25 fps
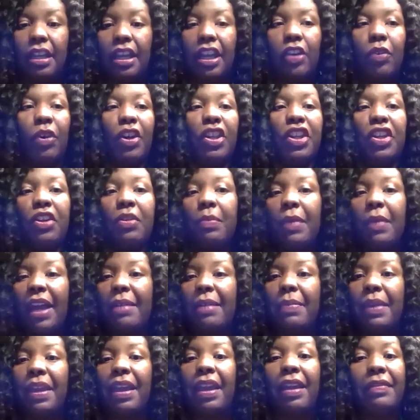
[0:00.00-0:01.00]
well, you
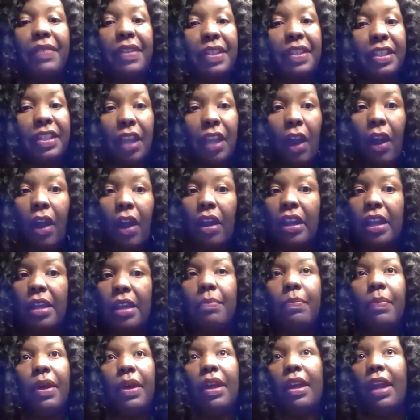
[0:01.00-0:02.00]
might be able to start
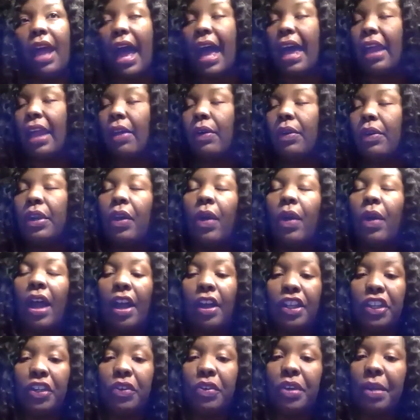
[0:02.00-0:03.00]
it, but I don't know how
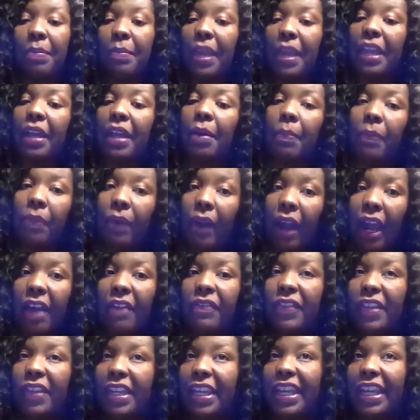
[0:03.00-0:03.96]
you can make a profit